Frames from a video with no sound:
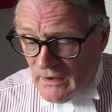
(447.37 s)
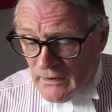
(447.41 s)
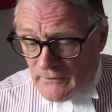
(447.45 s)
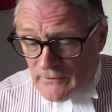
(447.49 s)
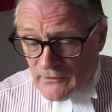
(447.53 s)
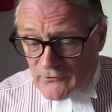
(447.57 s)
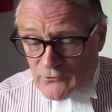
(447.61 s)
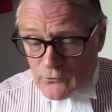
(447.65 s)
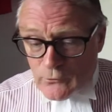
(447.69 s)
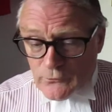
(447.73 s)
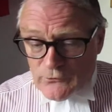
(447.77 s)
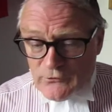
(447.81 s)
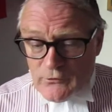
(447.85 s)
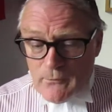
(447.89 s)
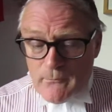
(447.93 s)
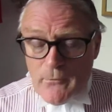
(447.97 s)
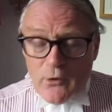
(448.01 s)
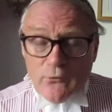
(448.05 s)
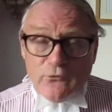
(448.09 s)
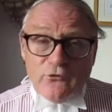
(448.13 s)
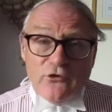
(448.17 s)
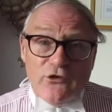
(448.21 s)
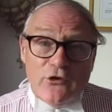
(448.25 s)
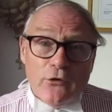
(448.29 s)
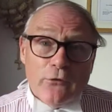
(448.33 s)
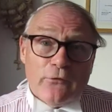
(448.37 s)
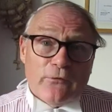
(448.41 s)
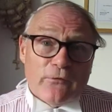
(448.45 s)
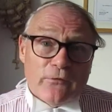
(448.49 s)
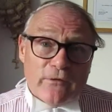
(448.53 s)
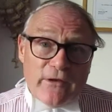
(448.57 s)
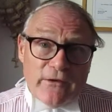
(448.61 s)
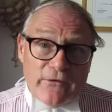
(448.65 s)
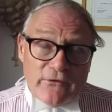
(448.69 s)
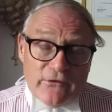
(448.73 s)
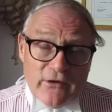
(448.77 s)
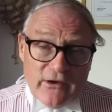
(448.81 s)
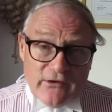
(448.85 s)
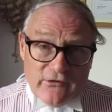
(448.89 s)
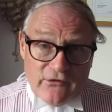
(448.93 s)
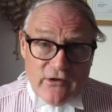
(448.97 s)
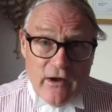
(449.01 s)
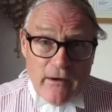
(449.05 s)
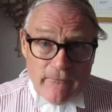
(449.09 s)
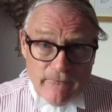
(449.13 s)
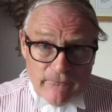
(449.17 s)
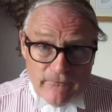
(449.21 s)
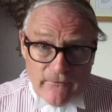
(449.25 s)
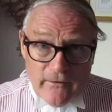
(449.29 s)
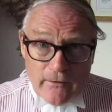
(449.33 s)
There's also a most useful index
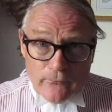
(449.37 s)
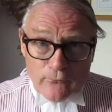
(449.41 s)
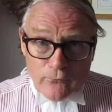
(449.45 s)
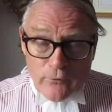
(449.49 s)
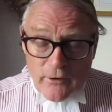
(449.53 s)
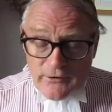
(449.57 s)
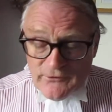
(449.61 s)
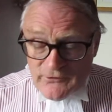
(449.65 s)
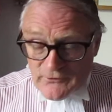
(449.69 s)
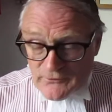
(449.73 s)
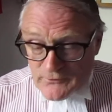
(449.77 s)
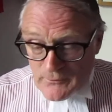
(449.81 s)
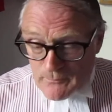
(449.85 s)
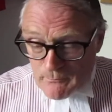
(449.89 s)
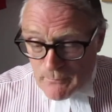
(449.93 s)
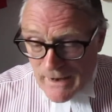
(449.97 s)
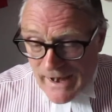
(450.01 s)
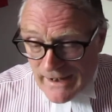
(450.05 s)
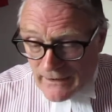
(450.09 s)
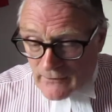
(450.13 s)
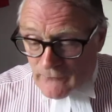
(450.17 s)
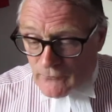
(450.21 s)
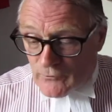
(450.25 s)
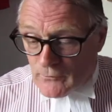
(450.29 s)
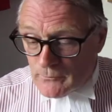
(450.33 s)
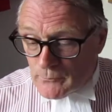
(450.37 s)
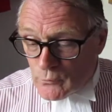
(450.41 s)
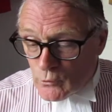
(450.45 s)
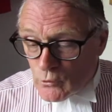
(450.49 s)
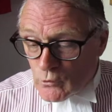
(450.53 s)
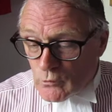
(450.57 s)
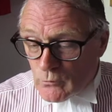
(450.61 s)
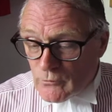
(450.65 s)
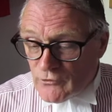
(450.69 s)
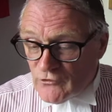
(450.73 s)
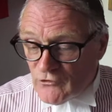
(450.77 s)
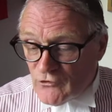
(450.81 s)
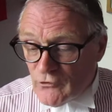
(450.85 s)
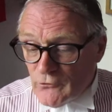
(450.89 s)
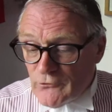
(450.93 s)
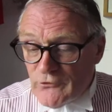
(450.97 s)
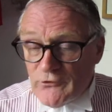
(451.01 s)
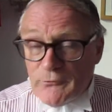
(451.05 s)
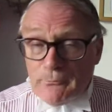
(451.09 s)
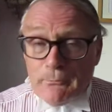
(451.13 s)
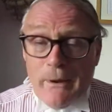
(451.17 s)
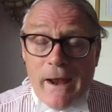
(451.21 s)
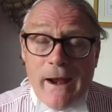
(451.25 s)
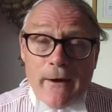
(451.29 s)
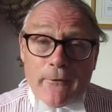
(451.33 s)
I found right at the back of the book, which uses
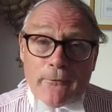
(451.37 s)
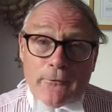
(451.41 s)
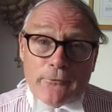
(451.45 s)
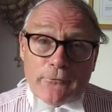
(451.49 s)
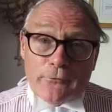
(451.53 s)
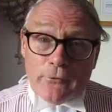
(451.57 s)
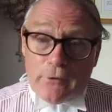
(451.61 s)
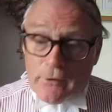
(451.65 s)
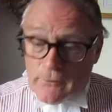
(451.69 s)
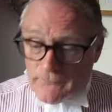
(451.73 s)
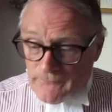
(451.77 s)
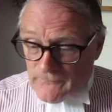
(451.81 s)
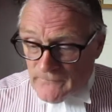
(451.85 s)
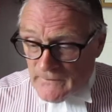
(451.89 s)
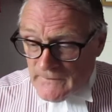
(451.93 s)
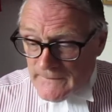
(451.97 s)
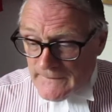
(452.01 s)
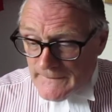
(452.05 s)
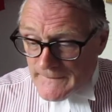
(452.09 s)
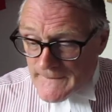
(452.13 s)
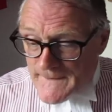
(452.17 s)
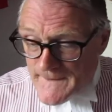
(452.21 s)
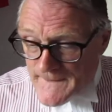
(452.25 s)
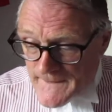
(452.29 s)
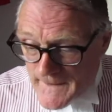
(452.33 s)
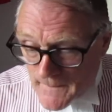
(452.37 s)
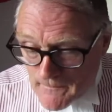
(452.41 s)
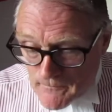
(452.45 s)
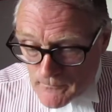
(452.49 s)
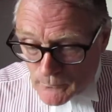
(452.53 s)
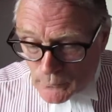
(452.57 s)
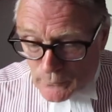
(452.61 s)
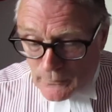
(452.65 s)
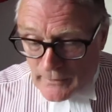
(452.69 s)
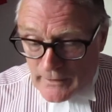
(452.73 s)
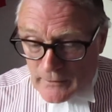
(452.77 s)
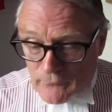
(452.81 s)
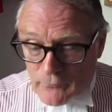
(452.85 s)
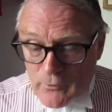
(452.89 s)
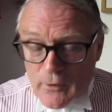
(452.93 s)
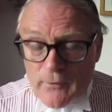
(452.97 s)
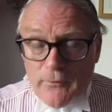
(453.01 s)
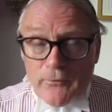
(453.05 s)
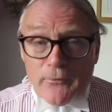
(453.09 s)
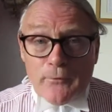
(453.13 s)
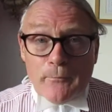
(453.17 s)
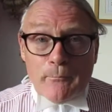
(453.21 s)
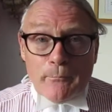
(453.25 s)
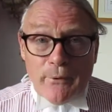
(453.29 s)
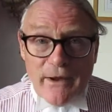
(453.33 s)
paragraph numbering rather
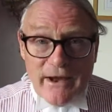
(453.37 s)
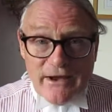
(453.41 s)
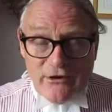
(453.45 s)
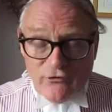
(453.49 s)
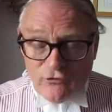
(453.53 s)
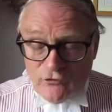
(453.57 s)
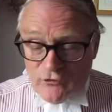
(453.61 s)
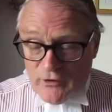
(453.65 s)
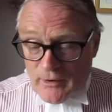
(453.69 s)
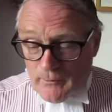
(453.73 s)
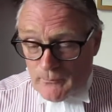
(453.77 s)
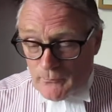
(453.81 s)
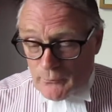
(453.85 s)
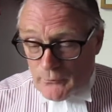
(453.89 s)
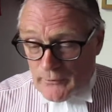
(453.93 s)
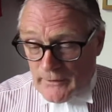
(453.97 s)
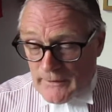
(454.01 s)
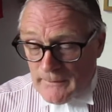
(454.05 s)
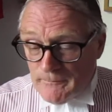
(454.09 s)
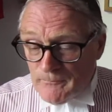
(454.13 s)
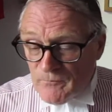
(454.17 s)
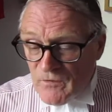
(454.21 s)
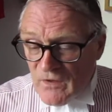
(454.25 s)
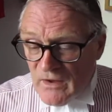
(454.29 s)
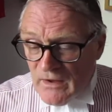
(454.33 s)
than page numbering.